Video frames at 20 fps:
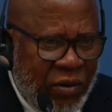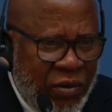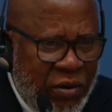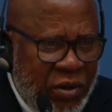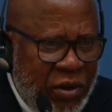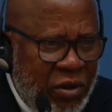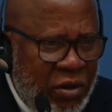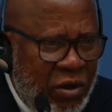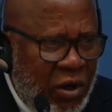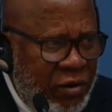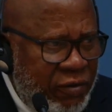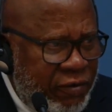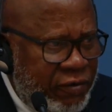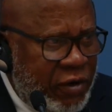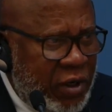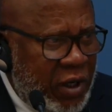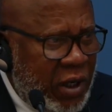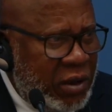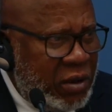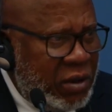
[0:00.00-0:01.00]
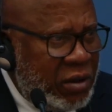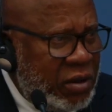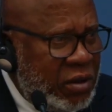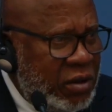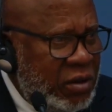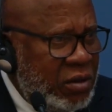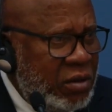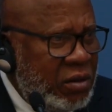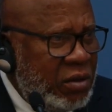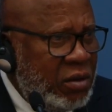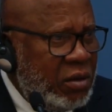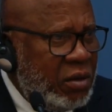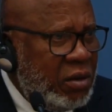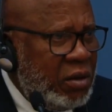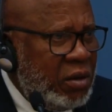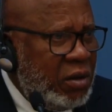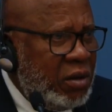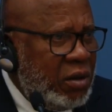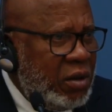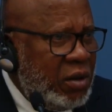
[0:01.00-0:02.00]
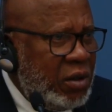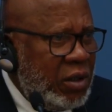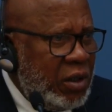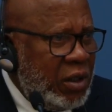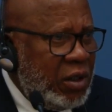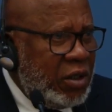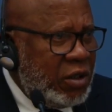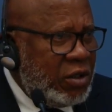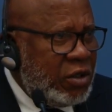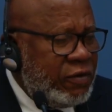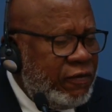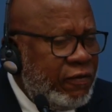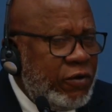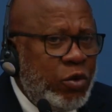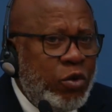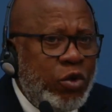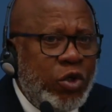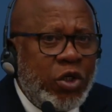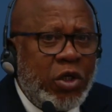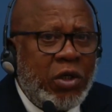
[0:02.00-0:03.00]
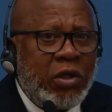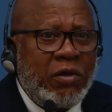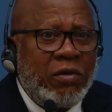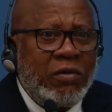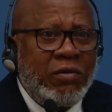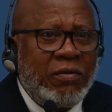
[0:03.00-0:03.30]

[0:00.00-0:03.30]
is confident in its future.